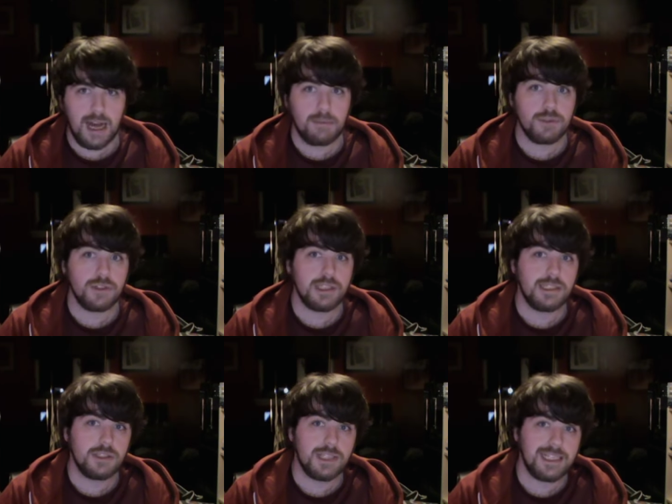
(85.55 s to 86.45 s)
absolutely
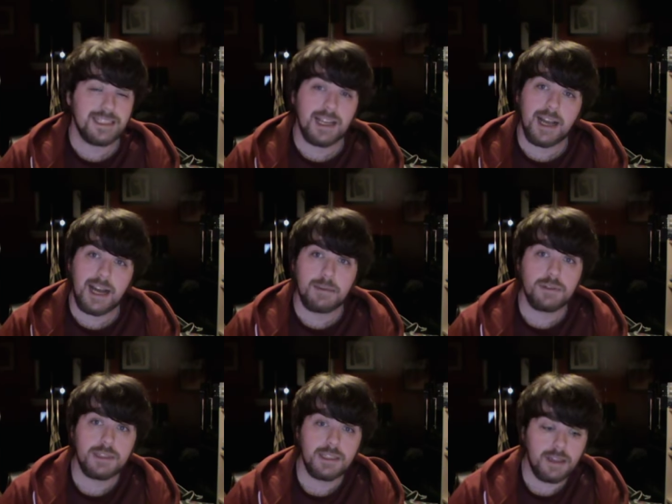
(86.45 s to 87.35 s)
interesting. Absolutely